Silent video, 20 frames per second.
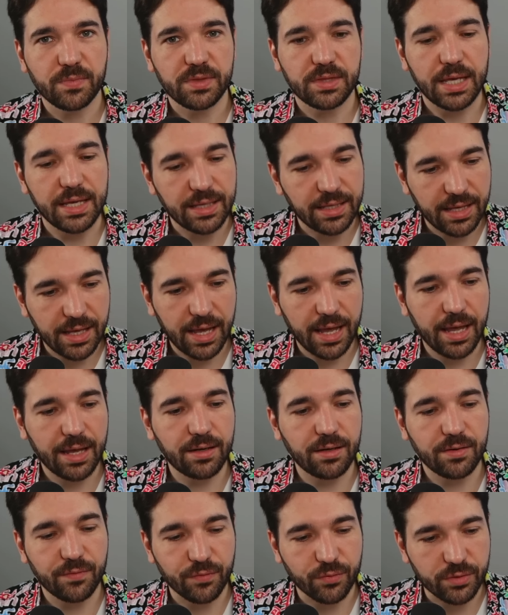They
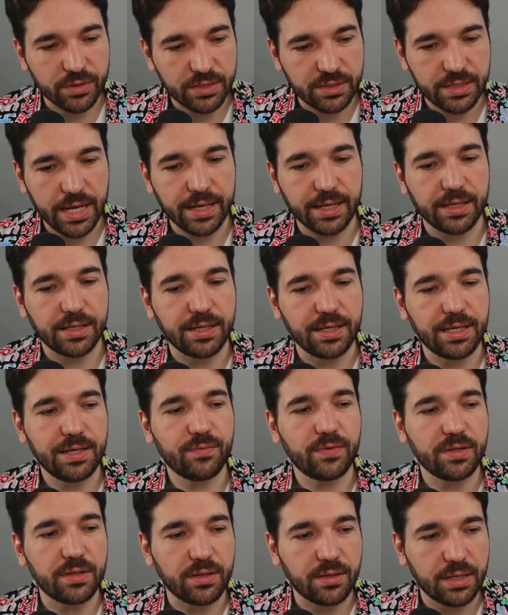can't for a second
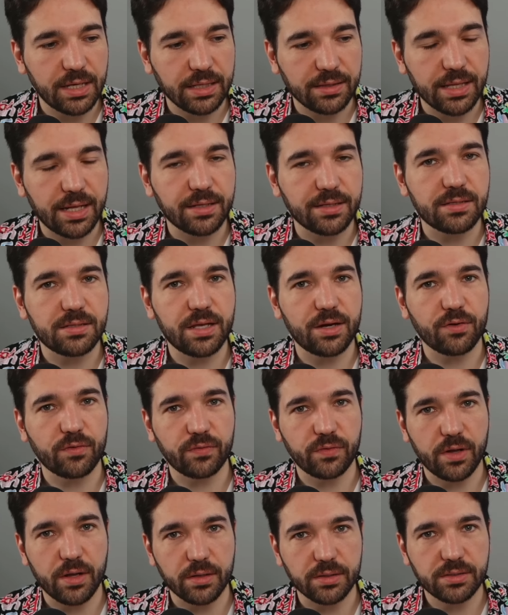even think that it's their
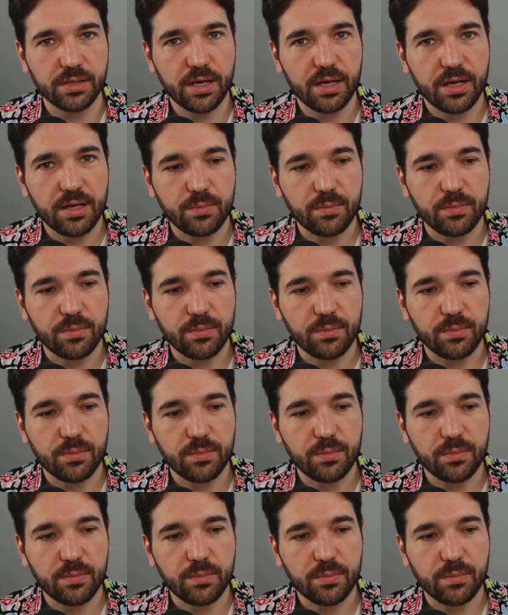fault